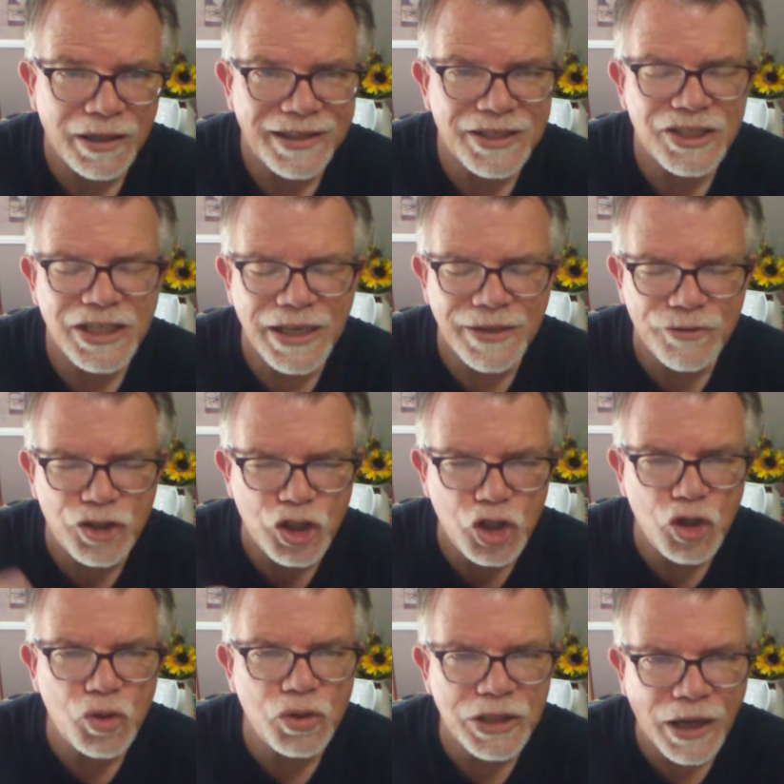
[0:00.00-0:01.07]
This gives
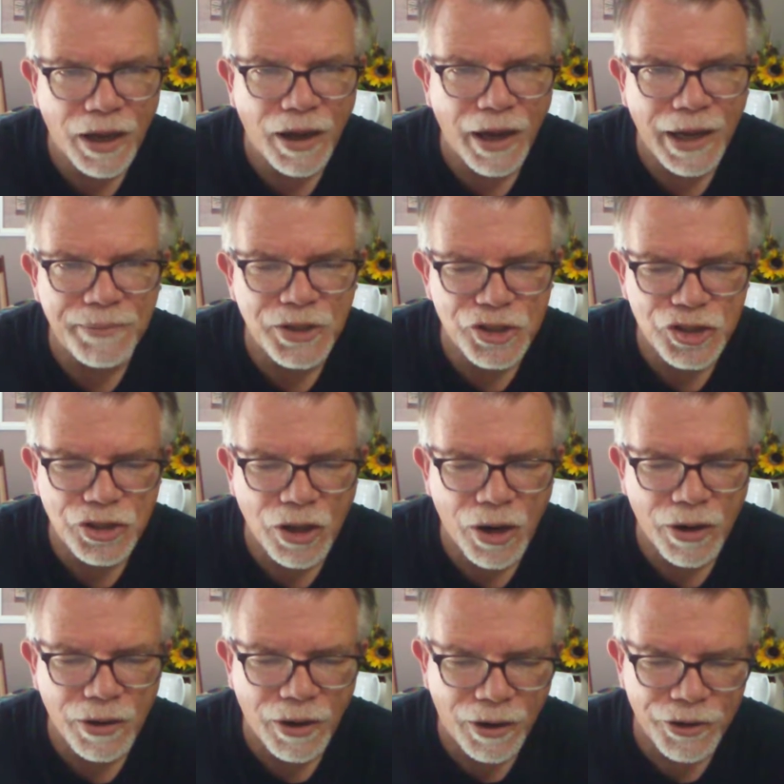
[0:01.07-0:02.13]
you time to
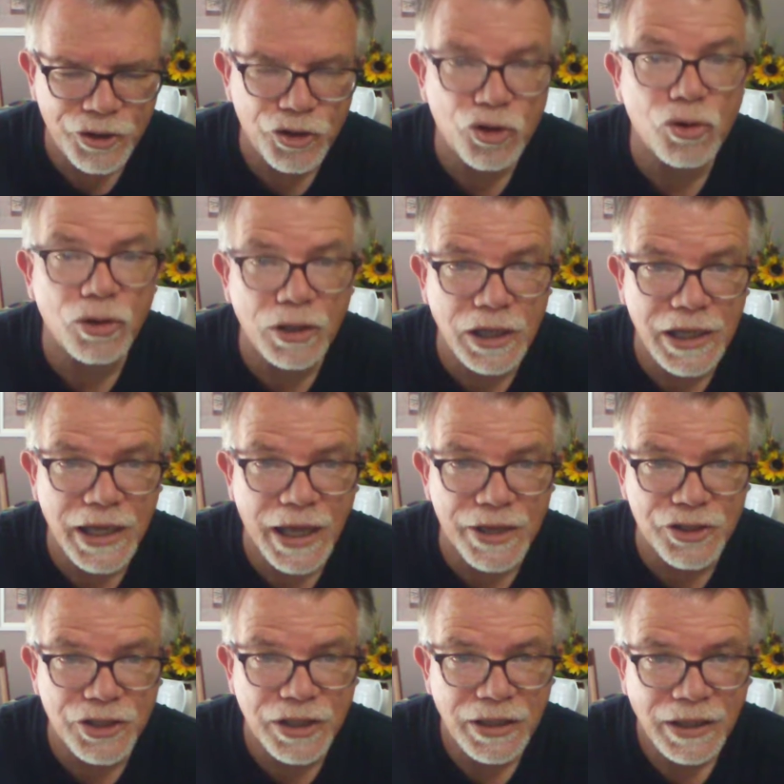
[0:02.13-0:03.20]
start on your
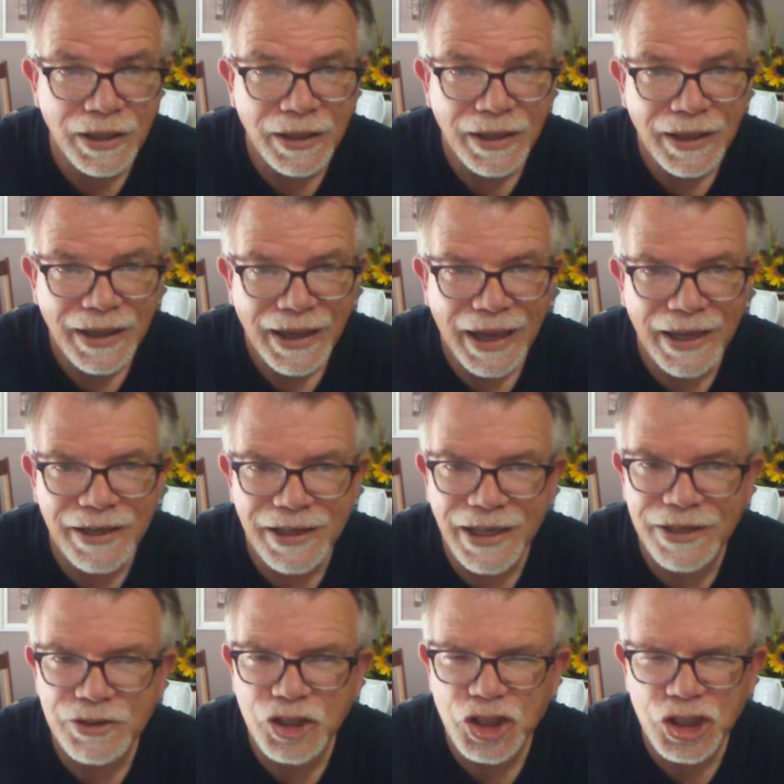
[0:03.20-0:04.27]
list.
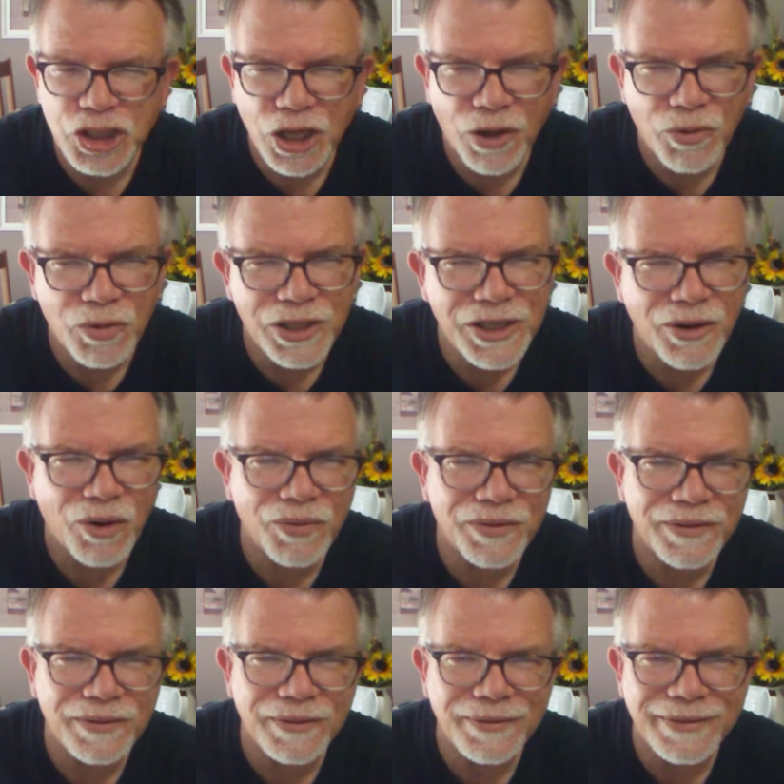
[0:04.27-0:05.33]
And so,
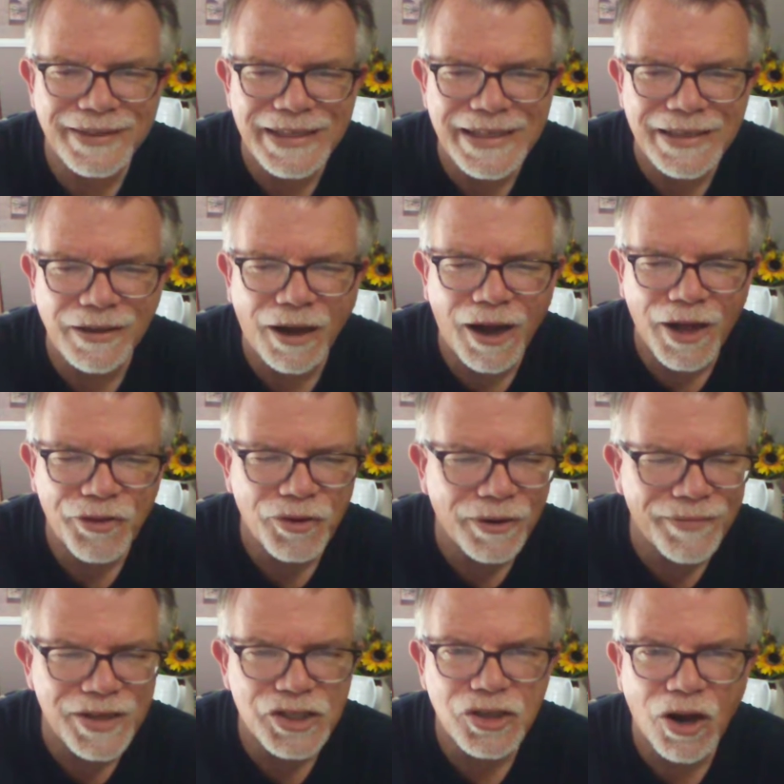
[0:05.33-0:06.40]
the author
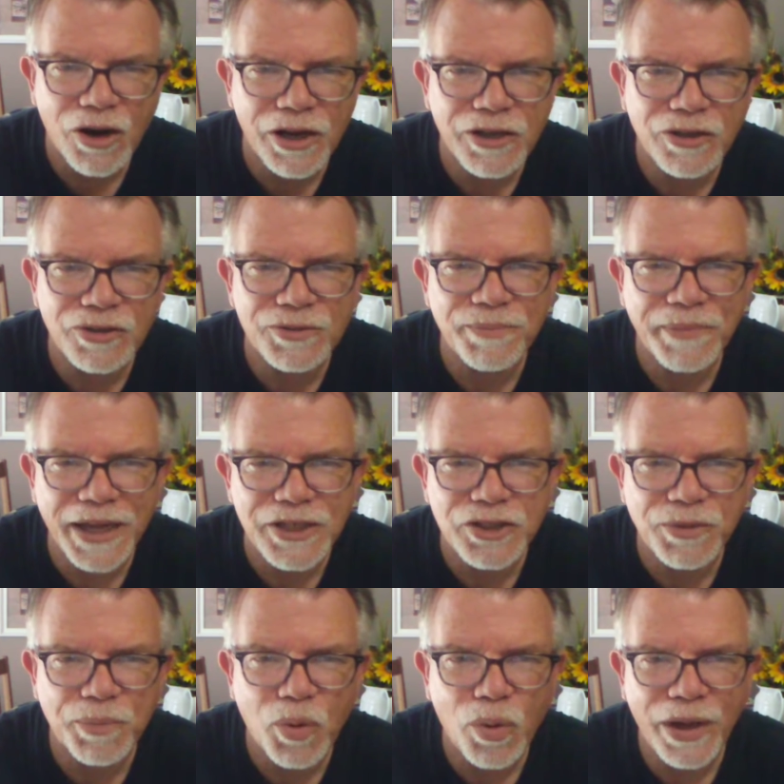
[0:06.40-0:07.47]
of this article makes
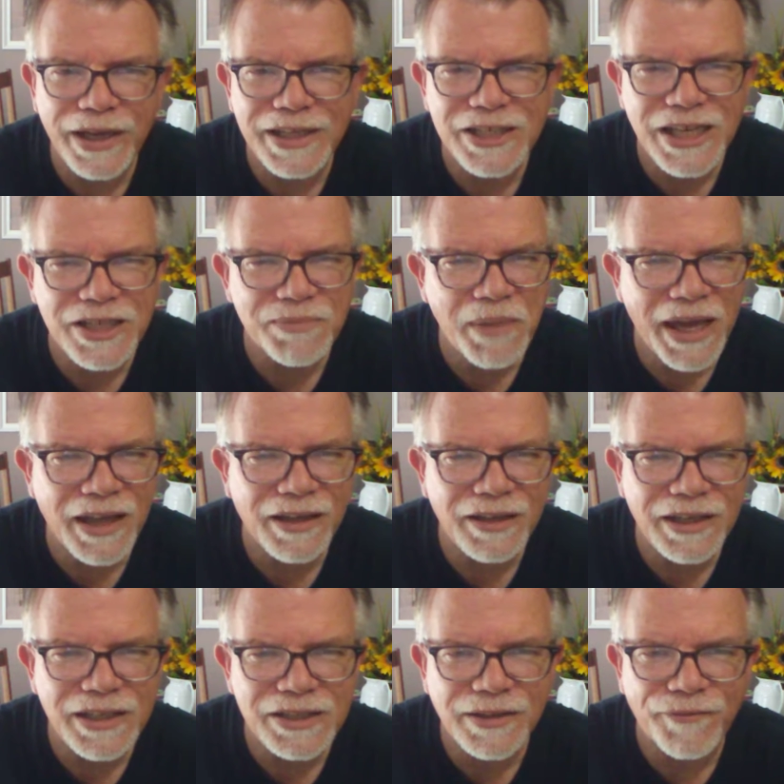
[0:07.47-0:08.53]
the point. He says, make a
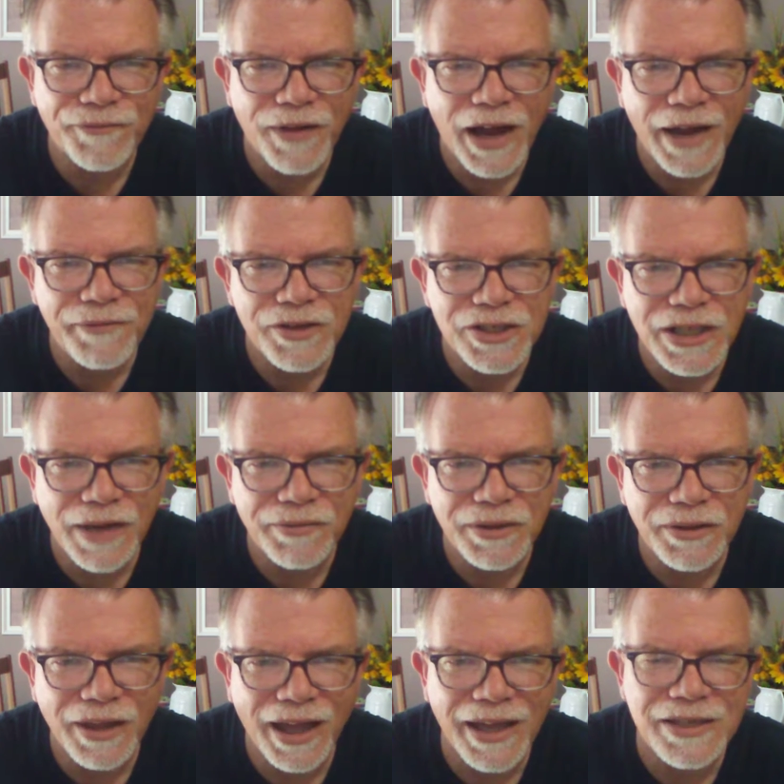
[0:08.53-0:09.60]
list of 5 to
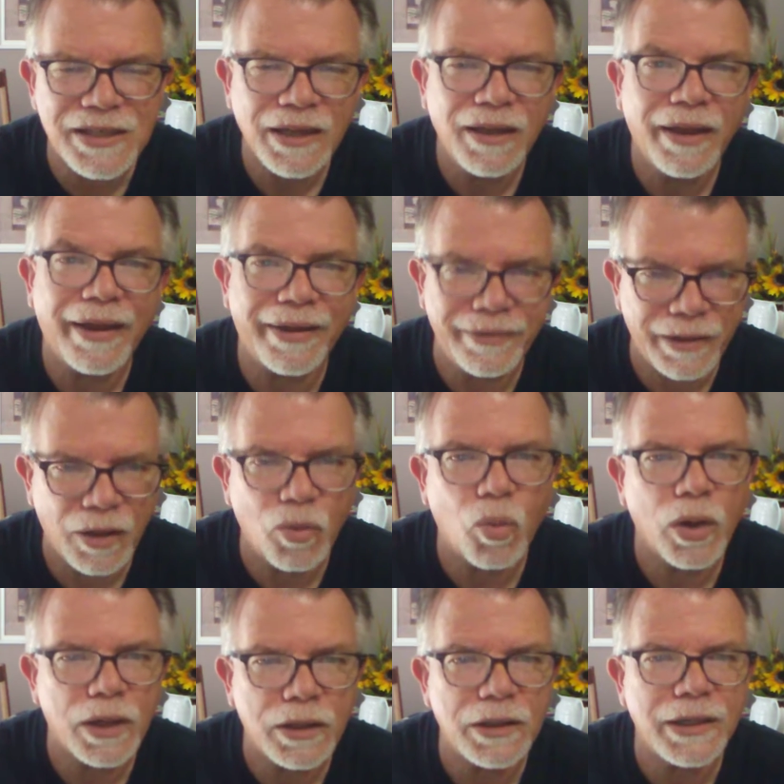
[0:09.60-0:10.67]
7 things and then
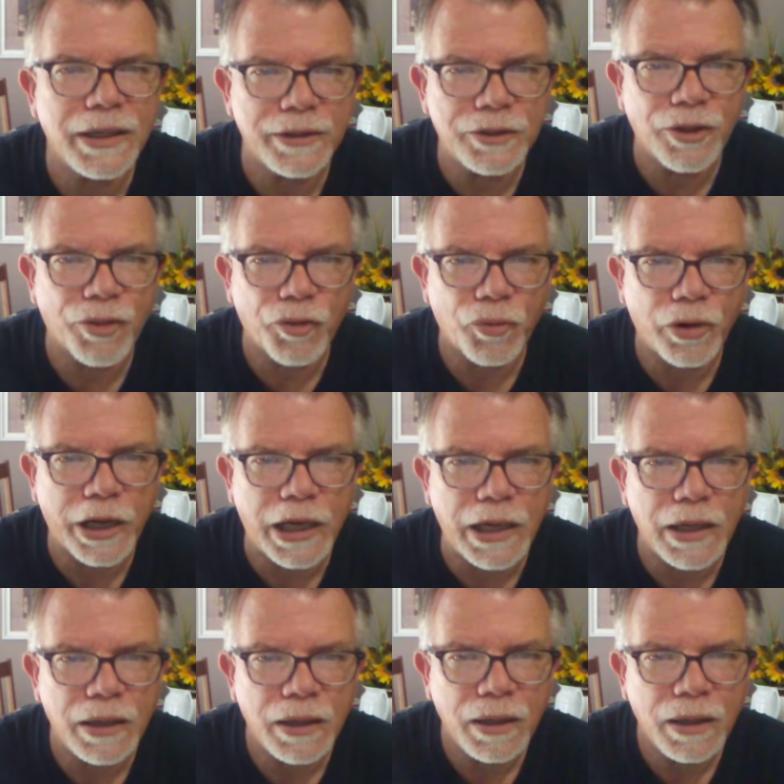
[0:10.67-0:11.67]
whittle it to 3.